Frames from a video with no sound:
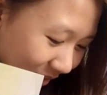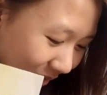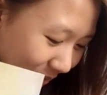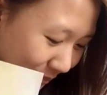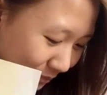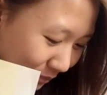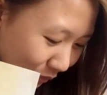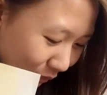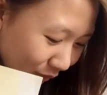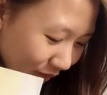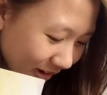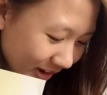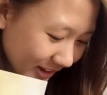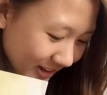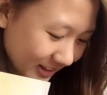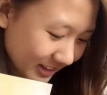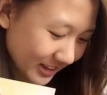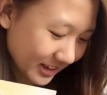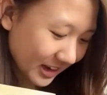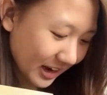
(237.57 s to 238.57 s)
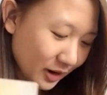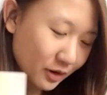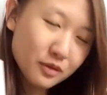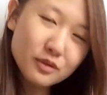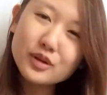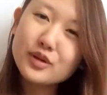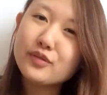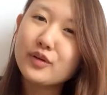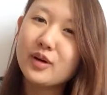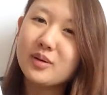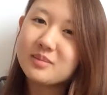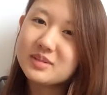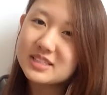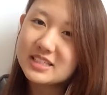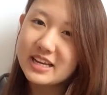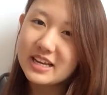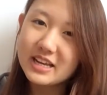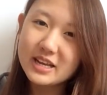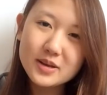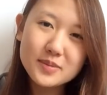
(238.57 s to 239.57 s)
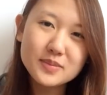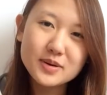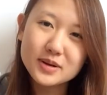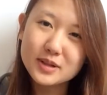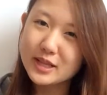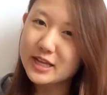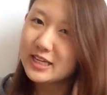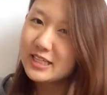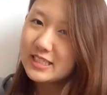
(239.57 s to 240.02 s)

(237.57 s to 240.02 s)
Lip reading: on point. Like, I don't really follow Miss A, but like